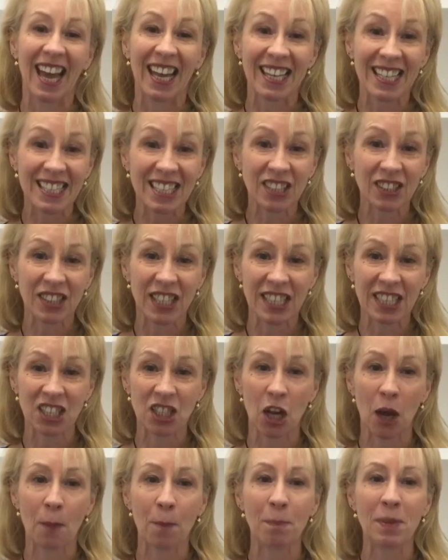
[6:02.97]
and until next
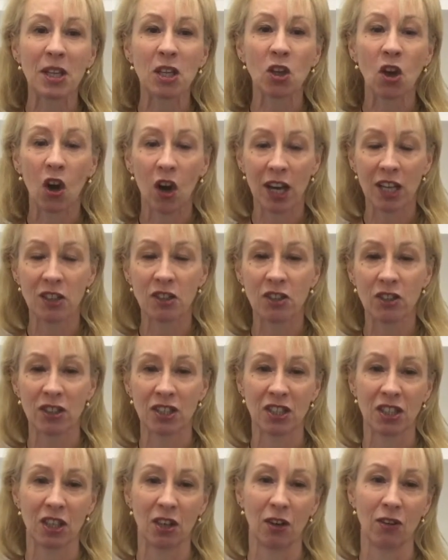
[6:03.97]
time, be kind to
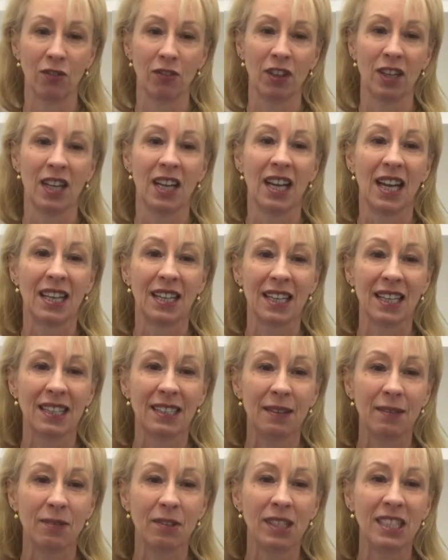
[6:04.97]
yourself.
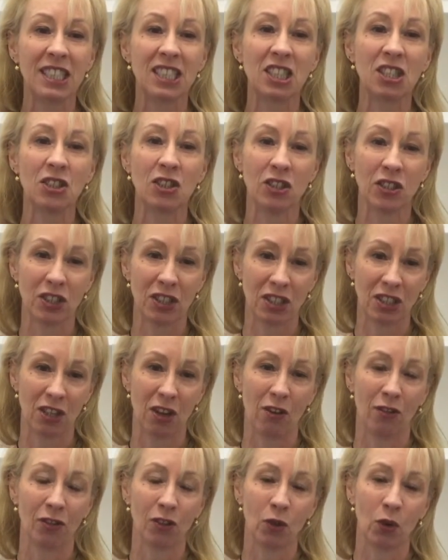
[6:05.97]
Listen to your
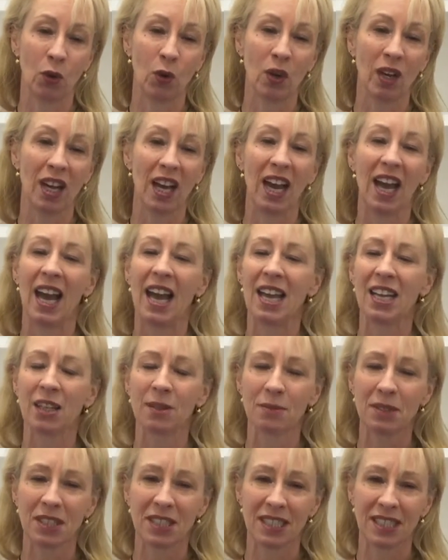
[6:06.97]
self-talk, and
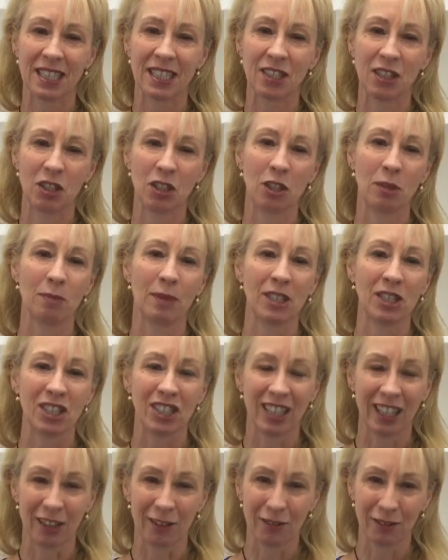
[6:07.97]
I'm sending you
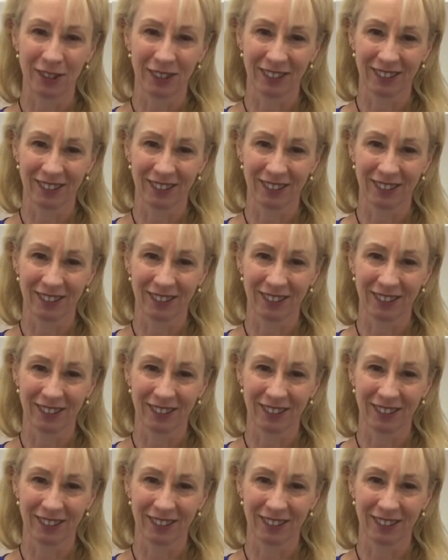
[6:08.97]
much love.